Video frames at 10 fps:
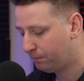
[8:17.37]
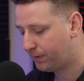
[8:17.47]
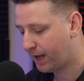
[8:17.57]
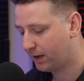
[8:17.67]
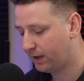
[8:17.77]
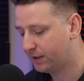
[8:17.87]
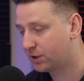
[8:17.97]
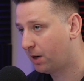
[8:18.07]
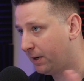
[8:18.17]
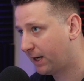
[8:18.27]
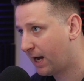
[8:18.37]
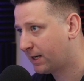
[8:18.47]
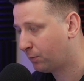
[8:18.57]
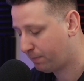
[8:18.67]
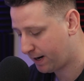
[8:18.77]
that is coming in
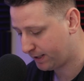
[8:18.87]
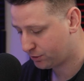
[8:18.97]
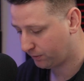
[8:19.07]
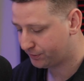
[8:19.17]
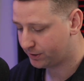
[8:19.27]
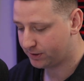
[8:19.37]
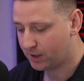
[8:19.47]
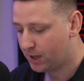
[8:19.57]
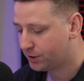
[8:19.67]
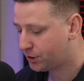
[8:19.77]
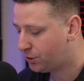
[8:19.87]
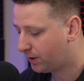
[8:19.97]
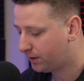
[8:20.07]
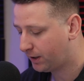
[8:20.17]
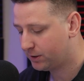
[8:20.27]
contact with body surfaces. So you
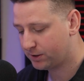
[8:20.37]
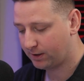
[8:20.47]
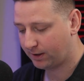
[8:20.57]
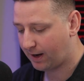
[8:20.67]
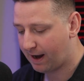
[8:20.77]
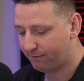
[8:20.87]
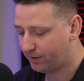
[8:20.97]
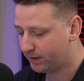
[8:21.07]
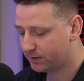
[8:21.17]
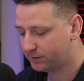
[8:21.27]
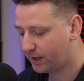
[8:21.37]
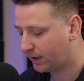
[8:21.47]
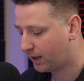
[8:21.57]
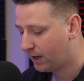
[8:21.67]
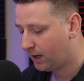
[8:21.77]
can have things
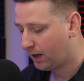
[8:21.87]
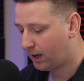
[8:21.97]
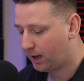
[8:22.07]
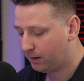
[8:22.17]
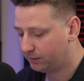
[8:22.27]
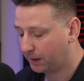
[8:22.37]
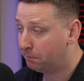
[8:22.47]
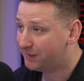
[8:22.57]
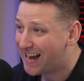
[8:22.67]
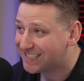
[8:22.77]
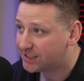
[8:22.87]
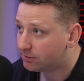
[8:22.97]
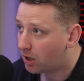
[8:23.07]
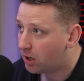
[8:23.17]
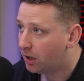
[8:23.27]
like blast
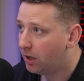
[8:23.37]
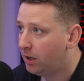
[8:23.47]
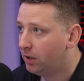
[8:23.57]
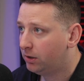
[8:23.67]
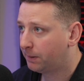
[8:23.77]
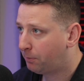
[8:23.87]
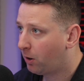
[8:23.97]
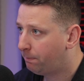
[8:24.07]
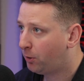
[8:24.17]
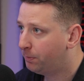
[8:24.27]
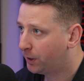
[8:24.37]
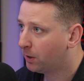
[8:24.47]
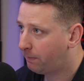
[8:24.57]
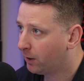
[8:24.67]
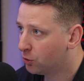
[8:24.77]
lung, like
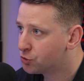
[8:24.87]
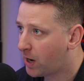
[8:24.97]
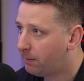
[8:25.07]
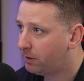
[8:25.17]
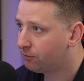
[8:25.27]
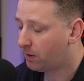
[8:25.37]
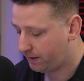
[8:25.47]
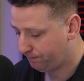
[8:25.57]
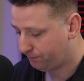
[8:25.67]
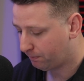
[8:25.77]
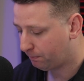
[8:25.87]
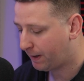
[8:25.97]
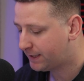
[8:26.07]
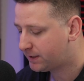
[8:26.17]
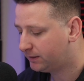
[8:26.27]
pulmonary barotrauma from it.
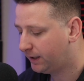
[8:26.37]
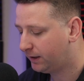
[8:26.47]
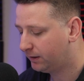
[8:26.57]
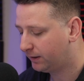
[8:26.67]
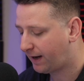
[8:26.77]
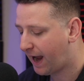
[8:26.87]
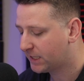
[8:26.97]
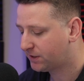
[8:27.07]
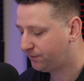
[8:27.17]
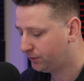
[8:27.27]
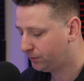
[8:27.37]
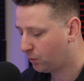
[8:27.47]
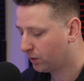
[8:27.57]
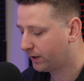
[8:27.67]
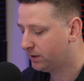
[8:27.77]
Basically, gas-filled
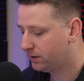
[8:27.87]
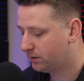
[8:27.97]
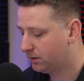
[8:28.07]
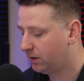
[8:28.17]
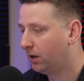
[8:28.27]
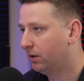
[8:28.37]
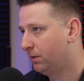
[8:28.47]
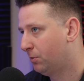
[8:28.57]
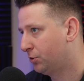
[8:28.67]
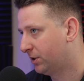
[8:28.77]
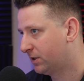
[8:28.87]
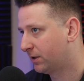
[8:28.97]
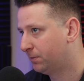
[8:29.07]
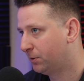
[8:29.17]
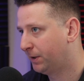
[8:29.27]
organs are the most
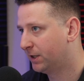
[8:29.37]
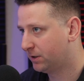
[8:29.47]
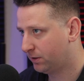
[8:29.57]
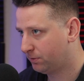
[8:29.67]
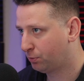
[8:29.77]
susceptible because of the